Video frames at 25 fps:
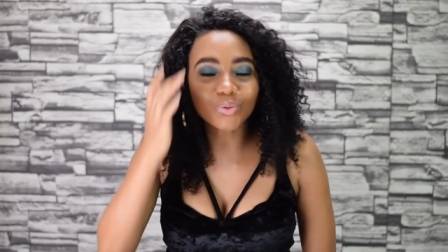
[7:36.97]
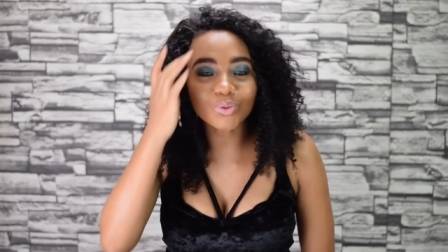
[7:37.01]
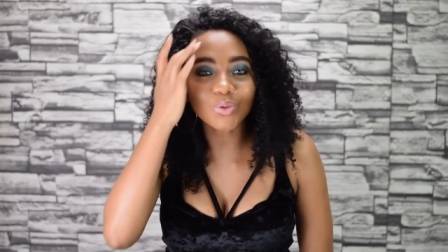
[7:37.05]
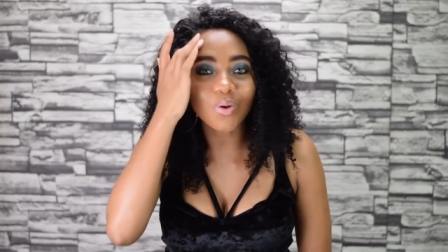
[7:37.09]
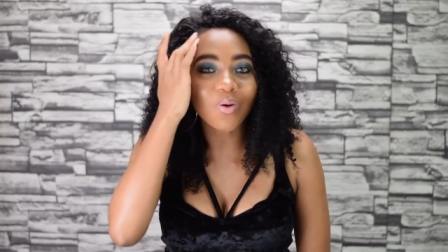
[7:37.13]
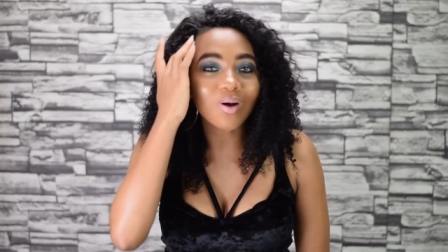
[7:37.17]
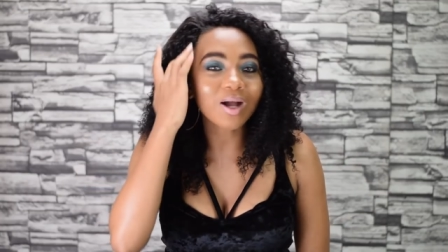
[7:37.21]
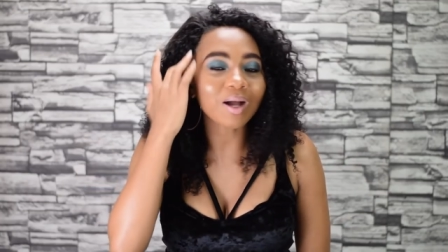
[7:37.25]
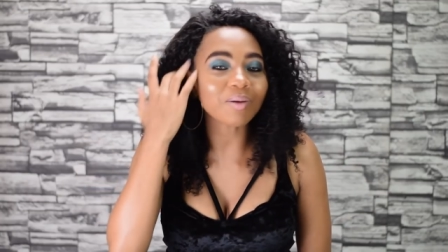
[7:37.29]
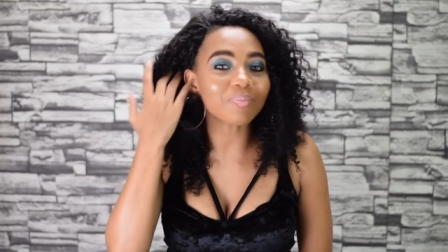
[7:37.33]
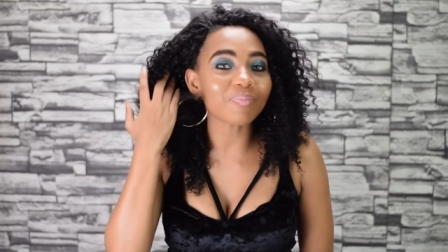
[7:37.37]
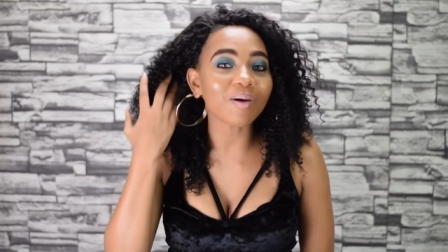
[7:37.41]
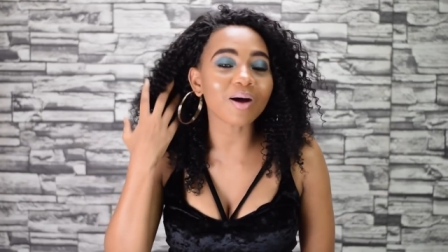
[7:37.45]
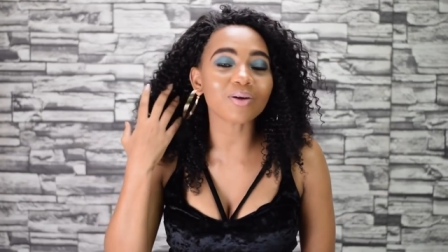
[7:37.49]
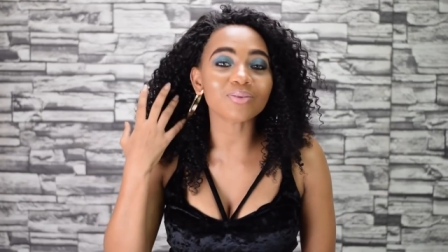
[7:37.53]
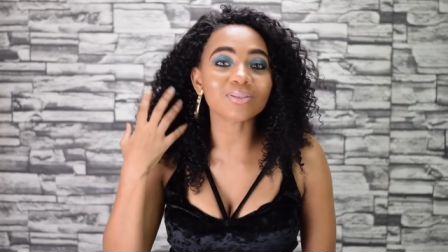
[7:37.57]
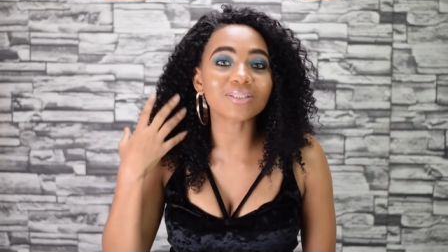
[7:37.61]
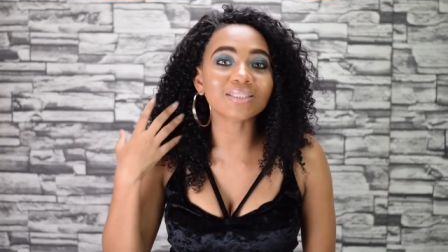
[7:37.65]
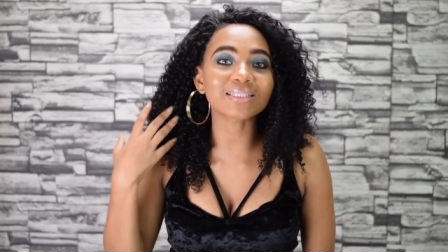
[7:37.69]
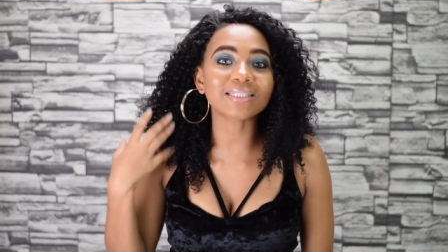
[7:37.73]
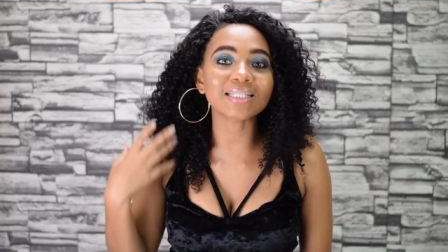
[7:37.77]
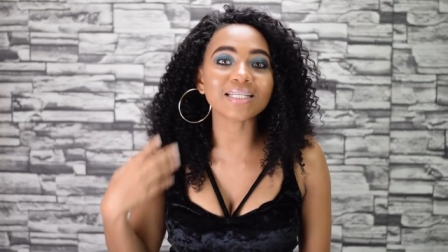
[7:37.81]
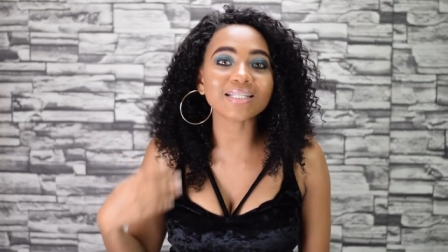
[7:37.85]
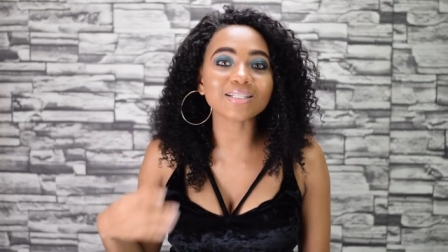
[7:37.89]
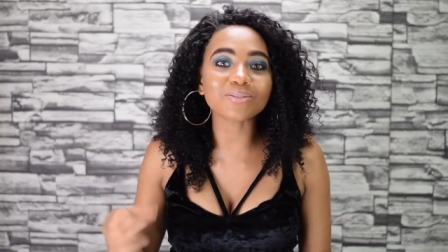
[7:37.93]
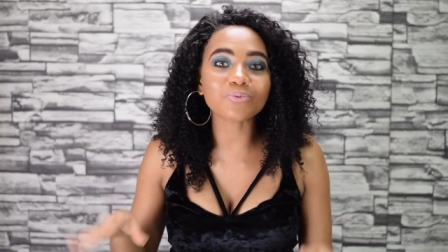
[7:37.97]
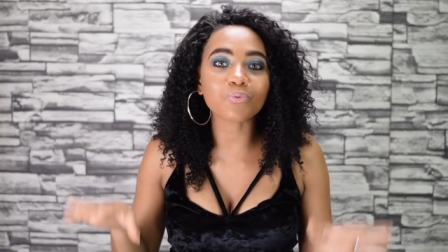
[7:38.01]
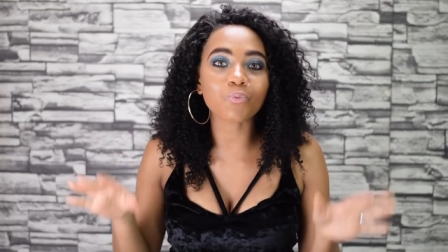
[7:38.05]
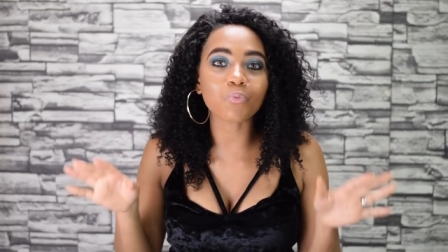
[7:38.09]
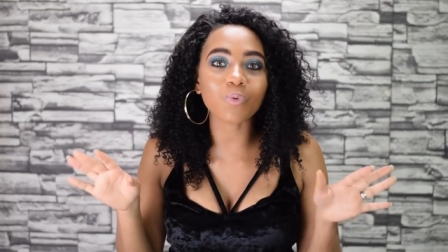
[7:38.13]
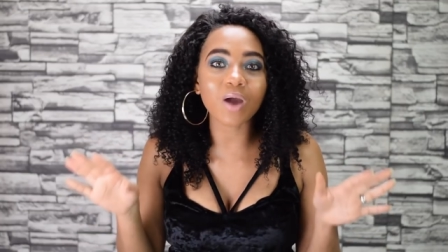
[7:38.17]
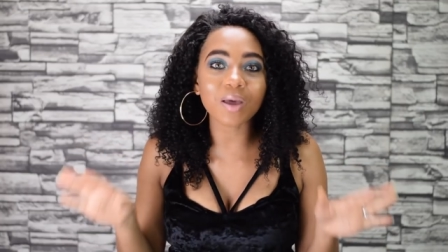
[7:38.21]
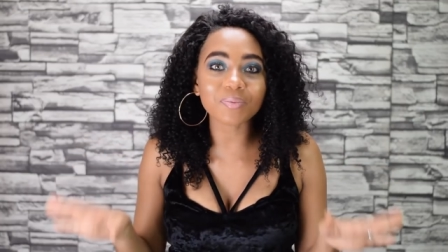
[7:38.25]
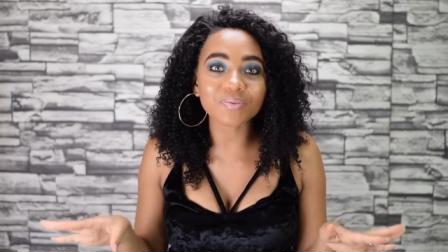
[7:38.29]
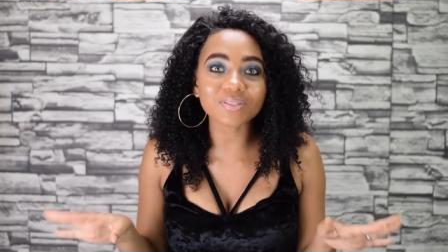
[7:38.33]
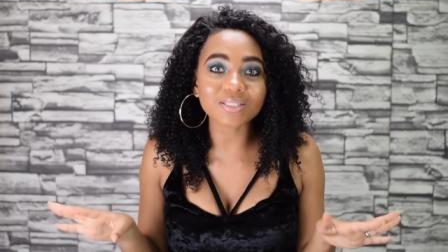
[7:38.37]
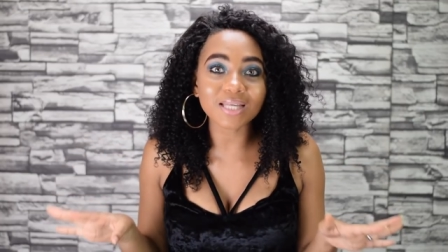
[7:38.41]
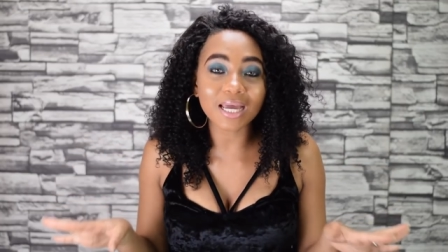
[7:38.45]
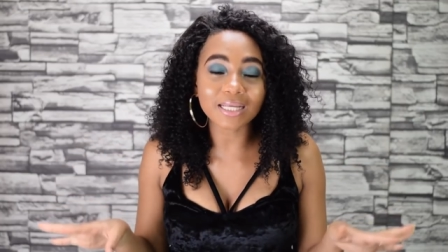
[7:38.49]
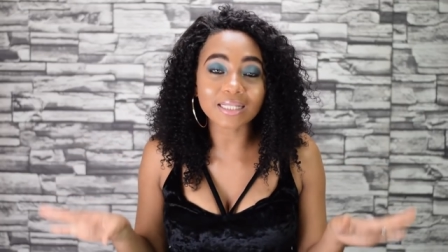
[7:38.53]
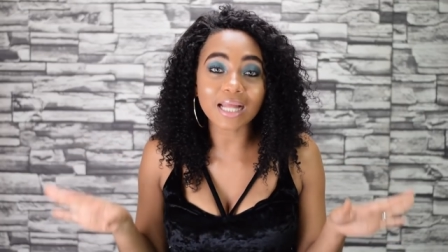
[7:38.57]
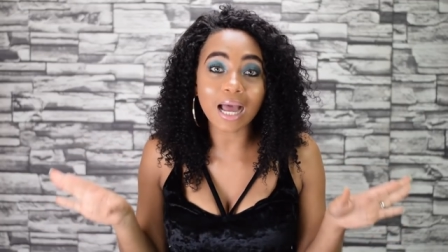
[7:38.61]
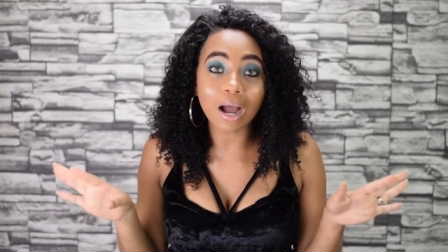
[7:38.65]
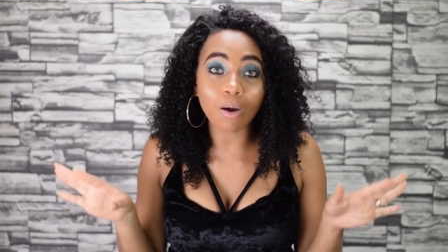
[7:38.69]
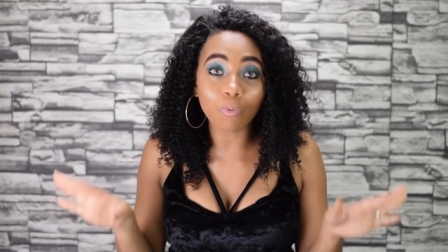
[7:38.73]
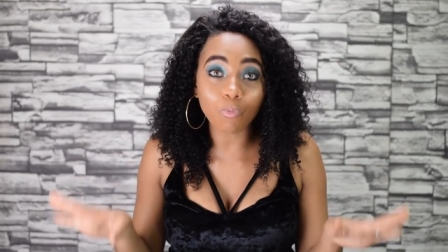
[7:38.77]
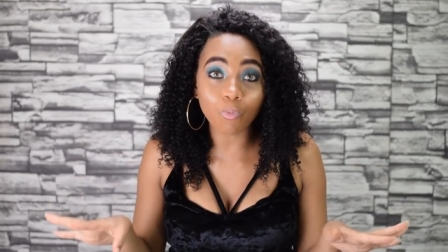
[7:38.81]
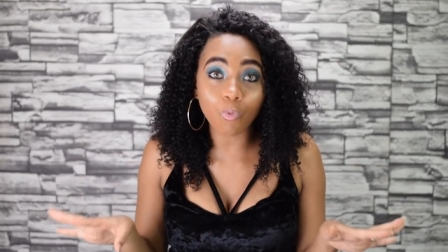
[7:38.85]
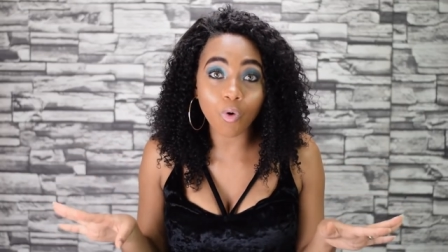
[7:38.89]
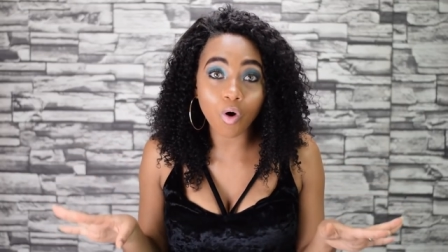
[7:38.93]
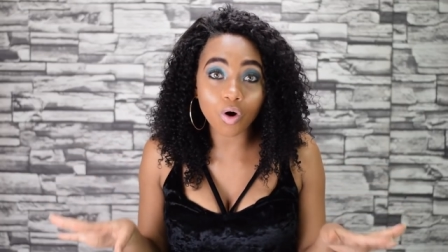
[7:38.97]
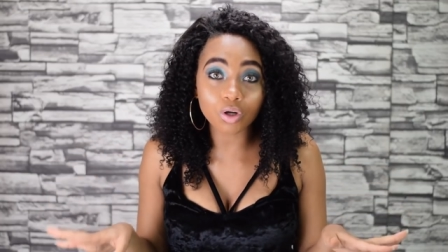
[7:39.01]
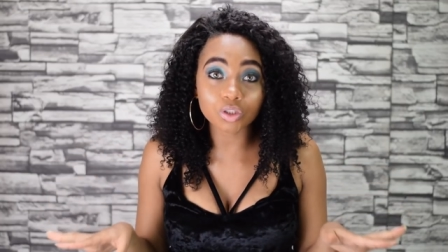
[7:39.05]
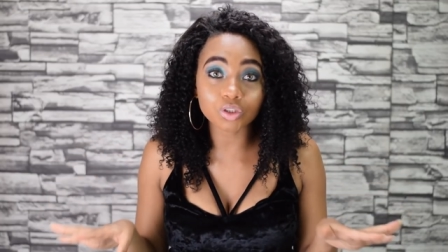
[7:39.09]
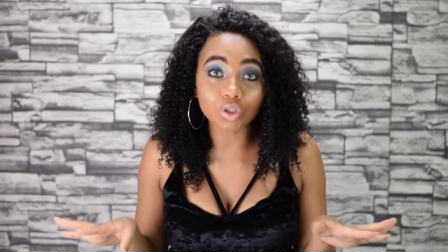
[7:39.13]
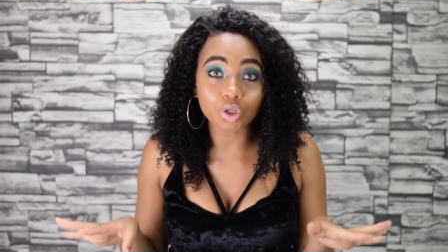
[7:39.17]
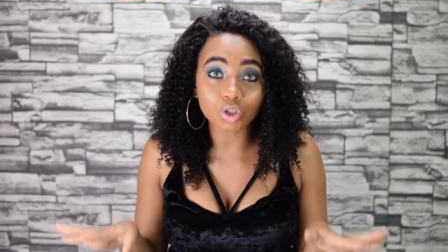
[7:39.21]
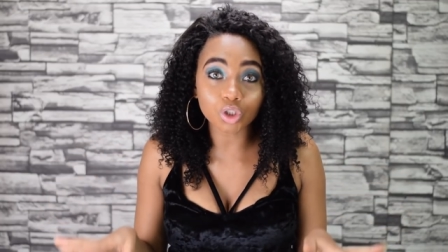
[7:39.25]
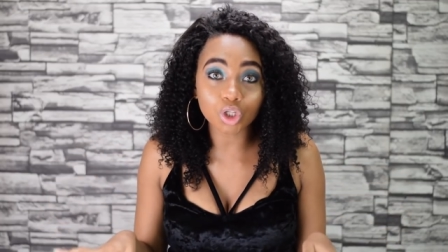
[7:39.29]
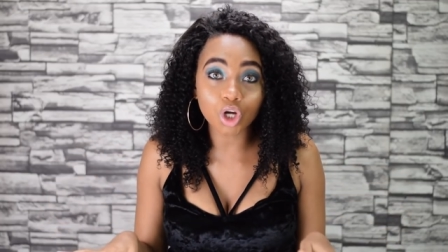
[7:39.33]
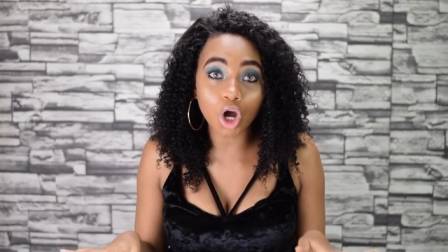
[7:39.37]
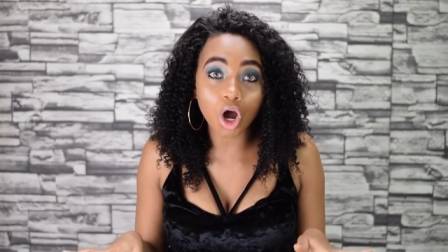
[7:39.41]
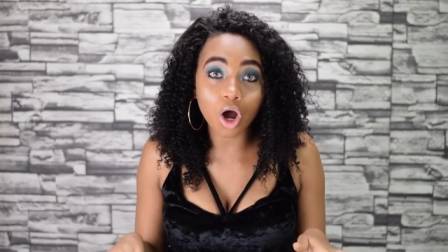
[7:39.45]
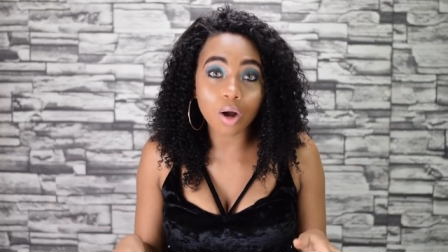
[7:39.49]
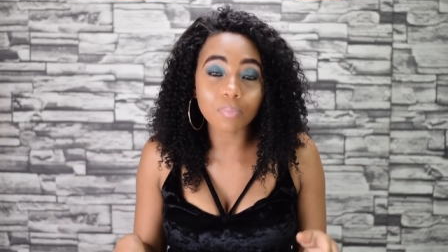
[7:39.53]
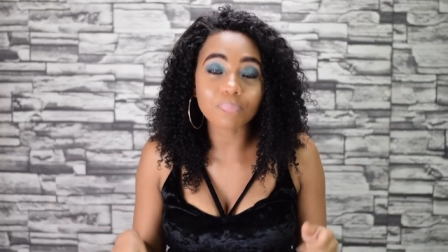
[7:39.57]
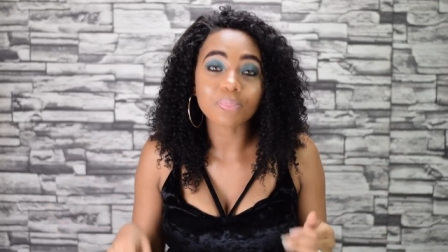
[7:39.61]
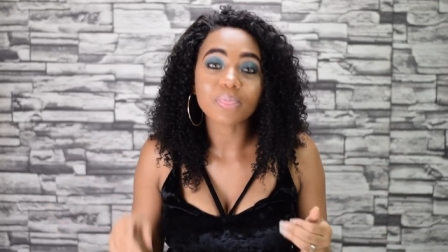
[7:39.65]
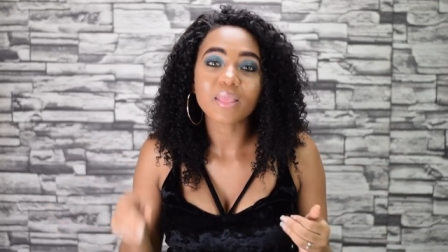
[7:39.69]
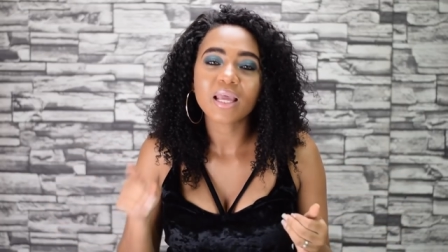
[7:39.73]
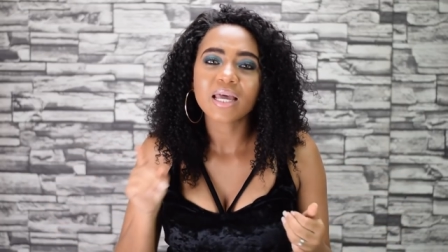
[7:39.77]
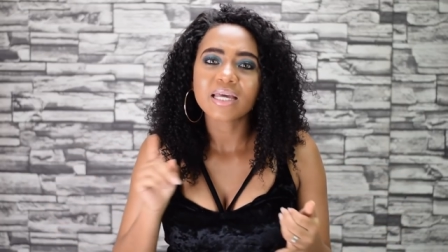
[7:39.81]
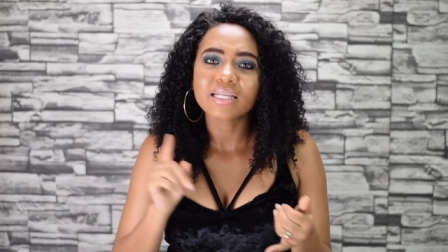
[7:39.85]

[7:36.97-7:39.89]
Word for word: talk about this website, awok dot com.